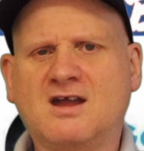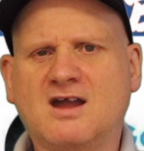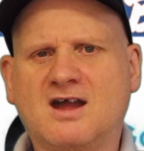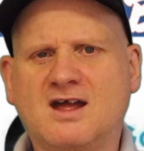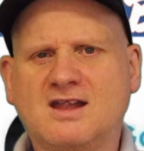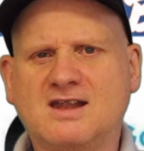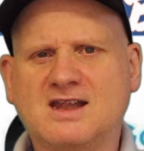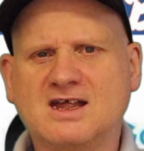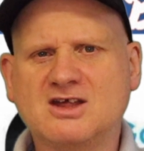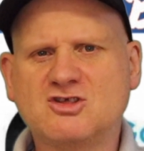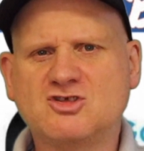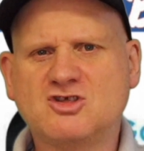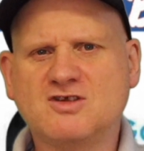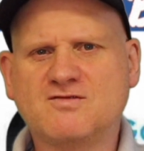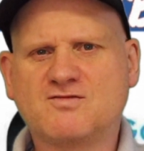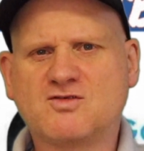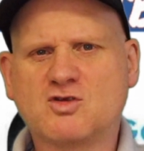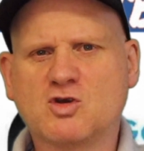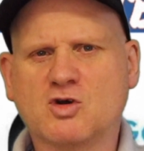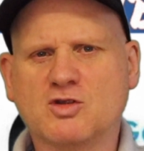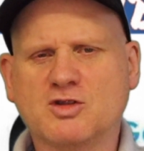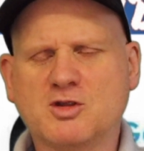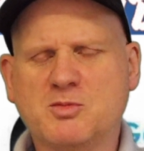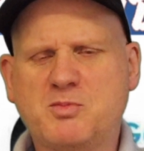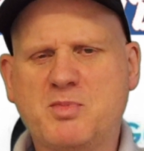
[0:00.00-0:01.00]
unless you've
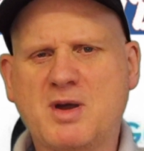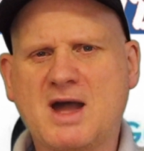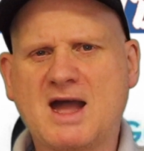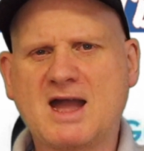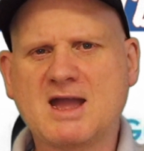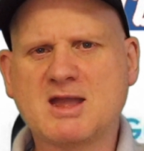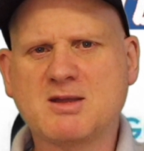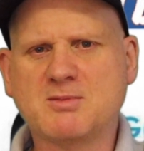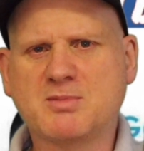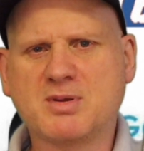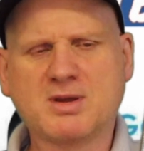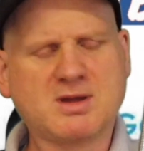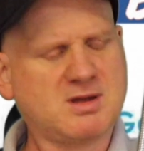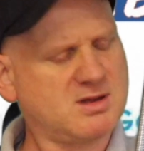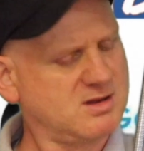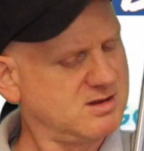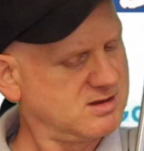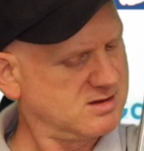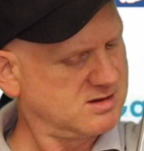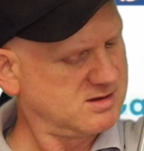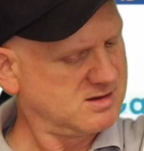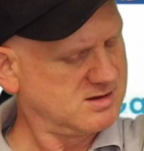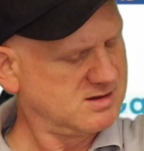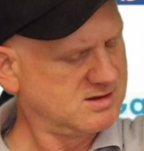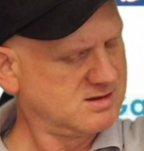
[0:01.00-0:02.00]
cut the pipe
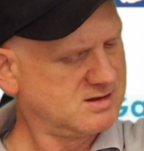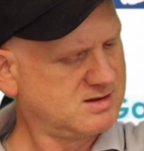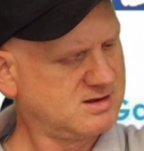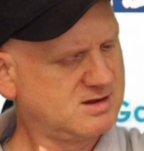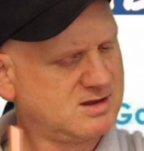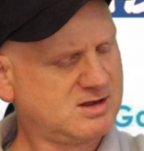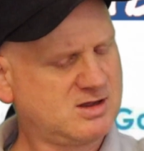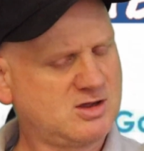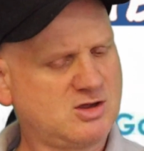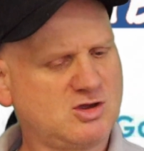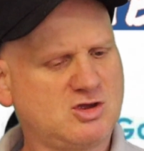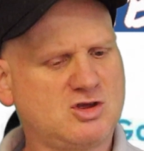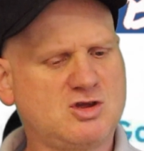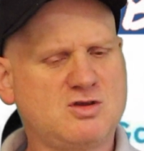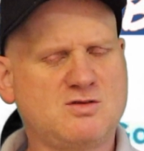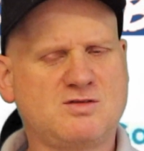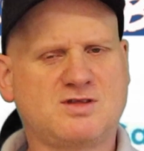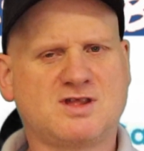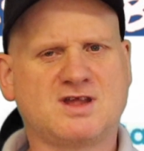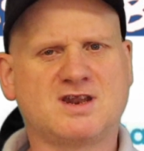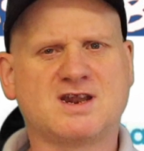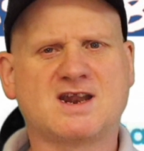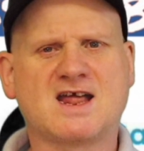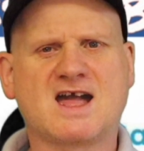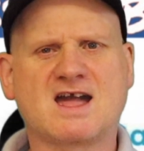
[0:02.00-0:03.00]

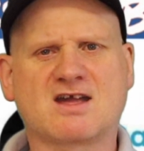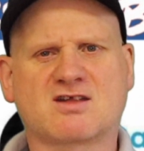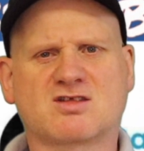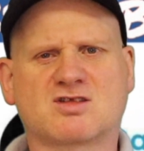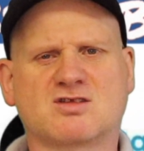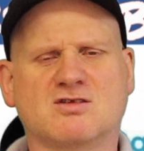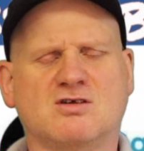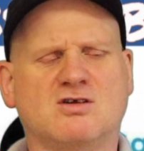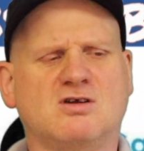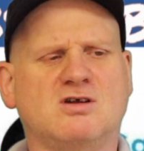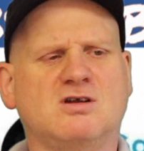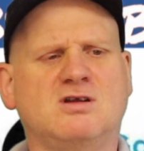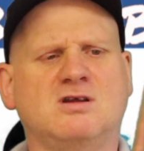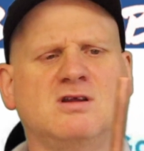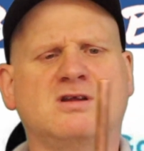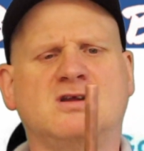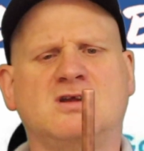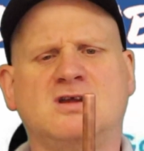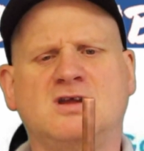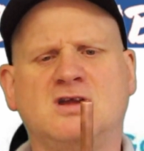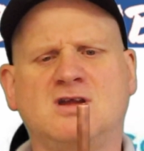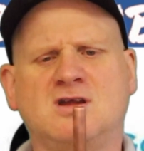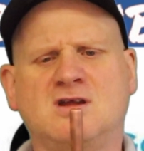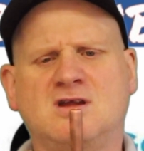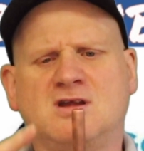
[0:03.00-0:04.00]
using an axe saw
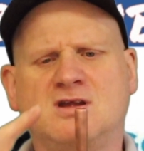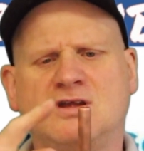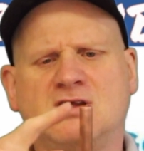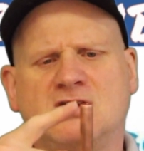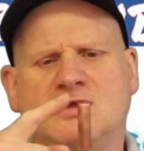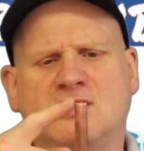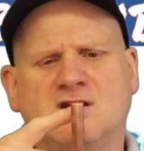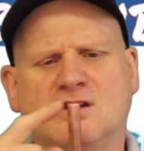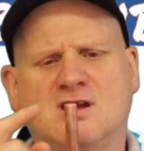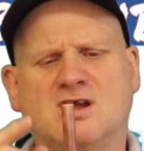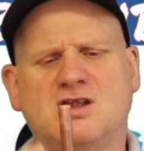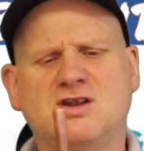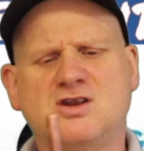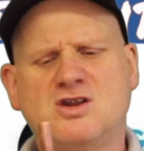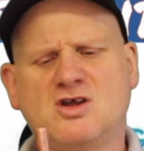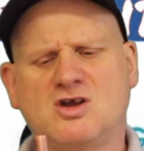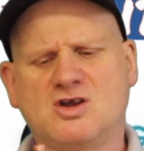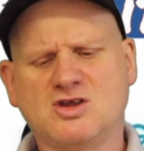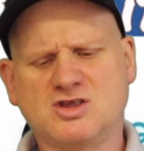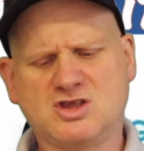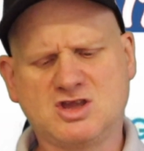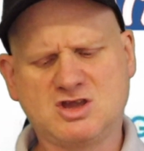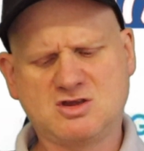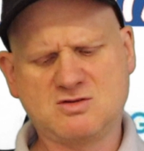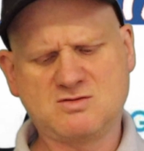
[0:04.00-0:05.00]
and
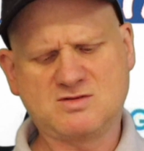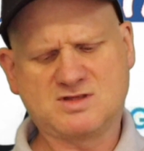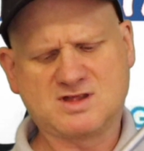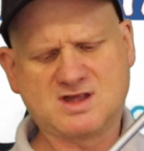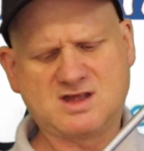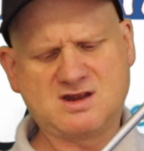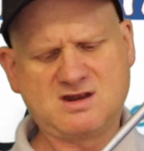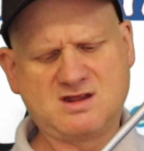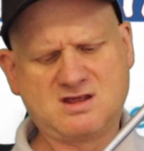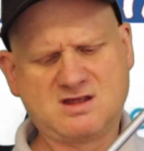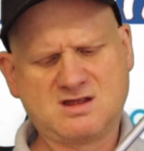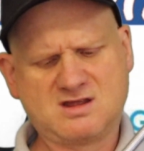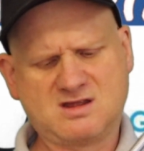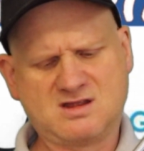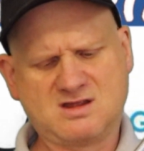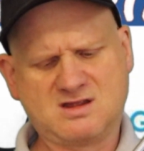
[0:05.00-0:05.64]
not using